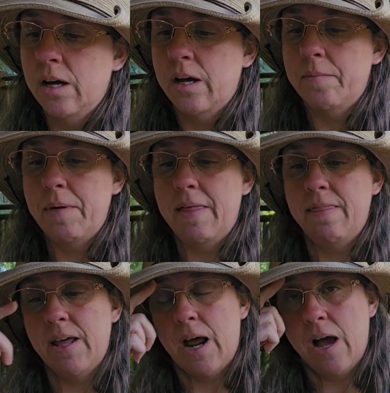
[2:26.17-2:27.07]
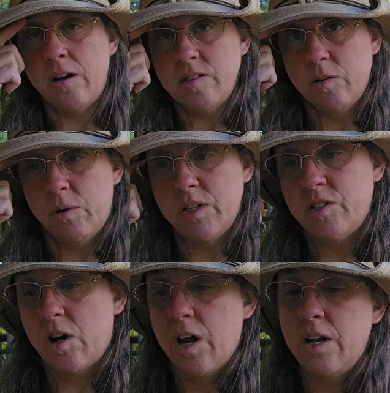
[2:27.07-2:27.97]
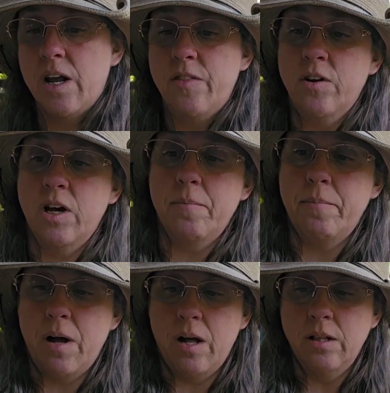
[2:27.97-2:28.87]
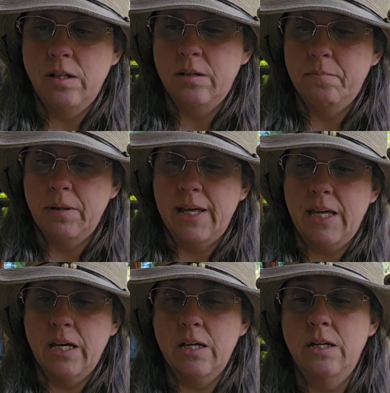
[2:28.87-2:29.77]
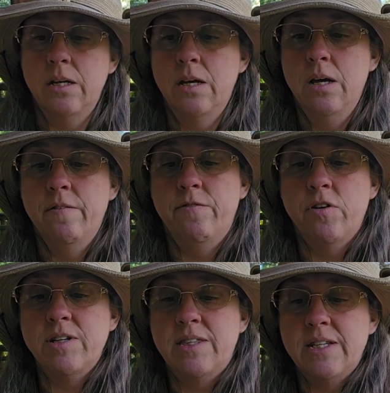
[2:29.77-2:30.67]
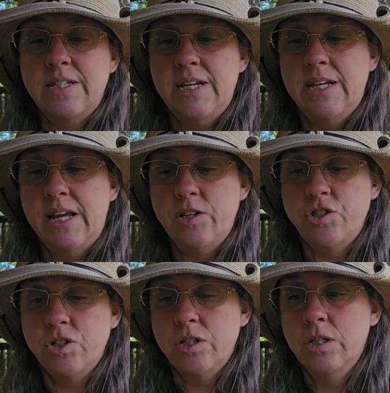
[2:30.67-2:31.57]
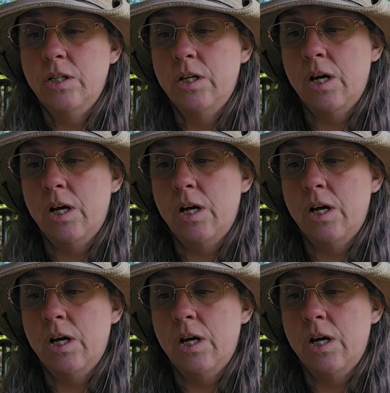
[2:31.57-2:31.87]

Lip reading: And then I also want to start another Gumball blanket for the teenager.